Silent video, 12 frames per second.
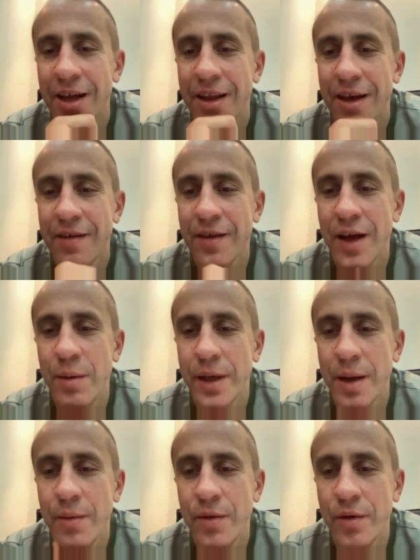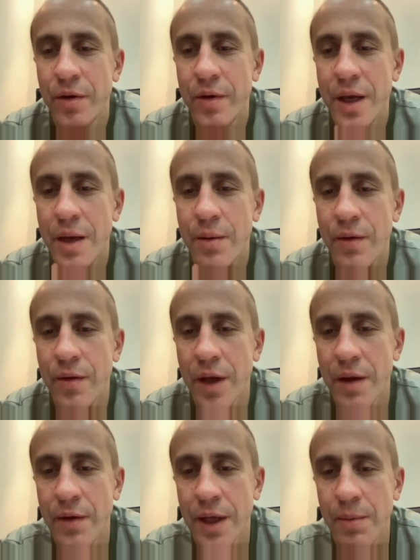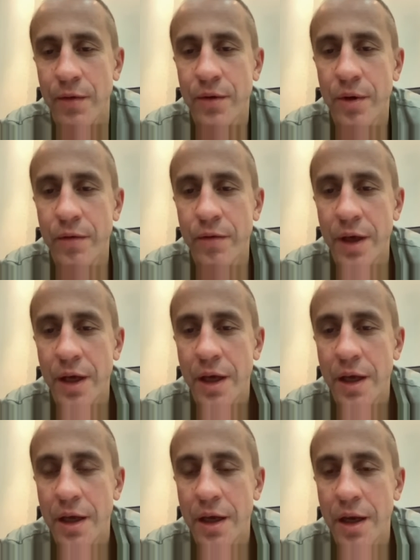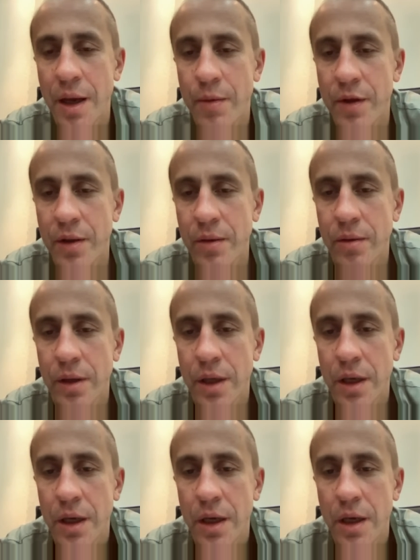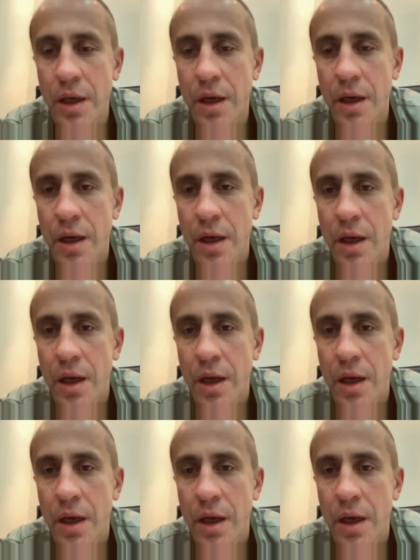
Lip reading: Next time I come to Korea, I want to have a cup of coffee. Yeah, absolutely. Yeah.